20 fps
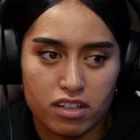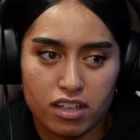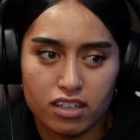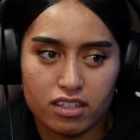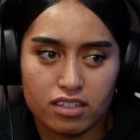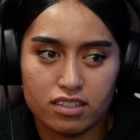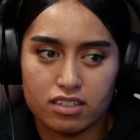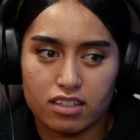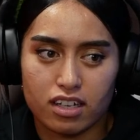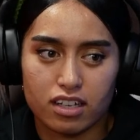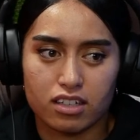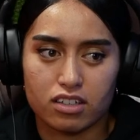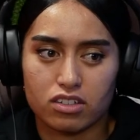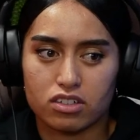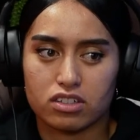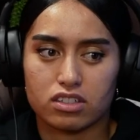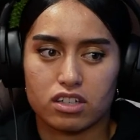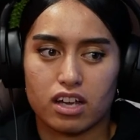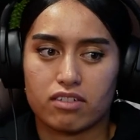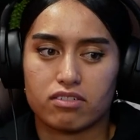of things? Like,
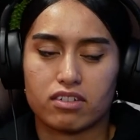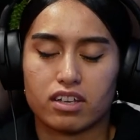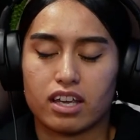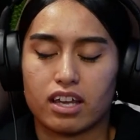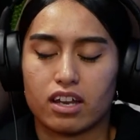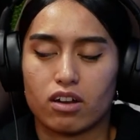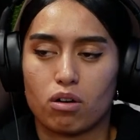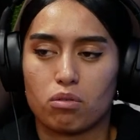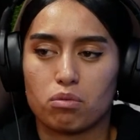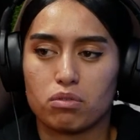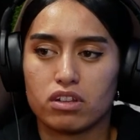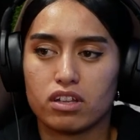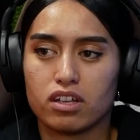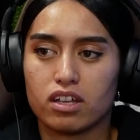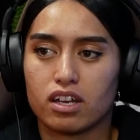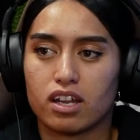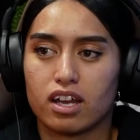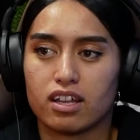you just have to get on with it.